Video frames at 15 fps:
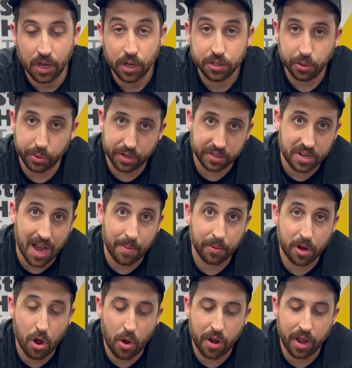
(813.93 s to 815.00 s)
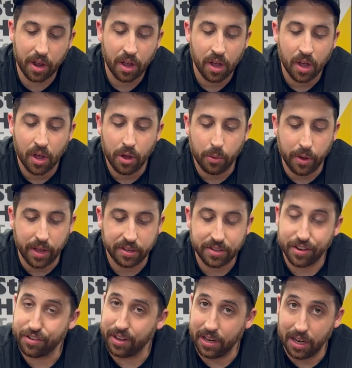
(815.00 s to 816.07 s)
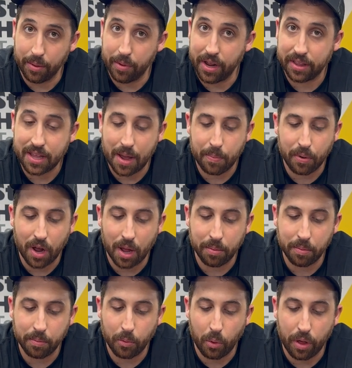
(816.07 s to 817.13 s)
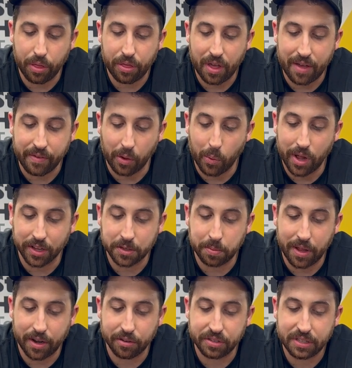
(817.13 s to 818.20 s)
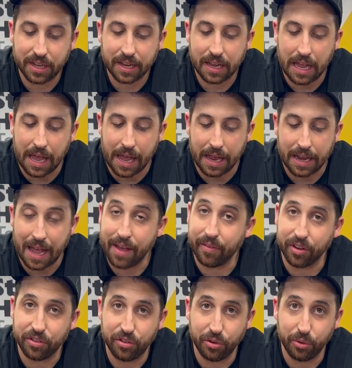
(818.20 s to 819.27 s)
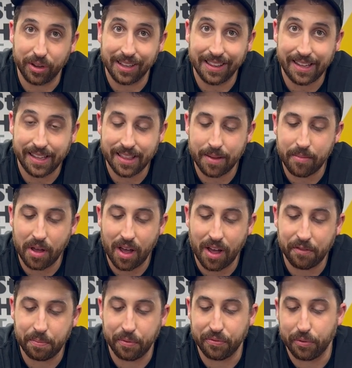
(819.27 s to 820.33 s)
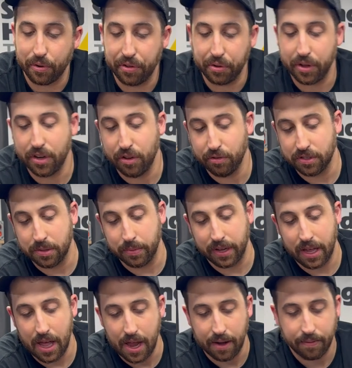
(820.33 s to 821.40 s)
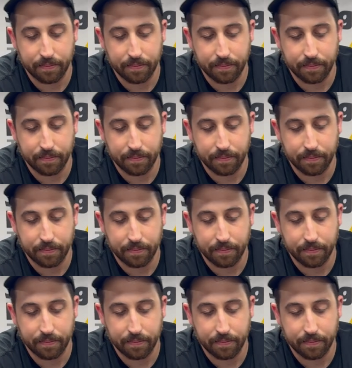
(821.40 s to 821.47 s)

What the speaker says: So with this copper coating, we essentially eliminate that problem with having weld splatter stick and having to clean them off before you can use them again.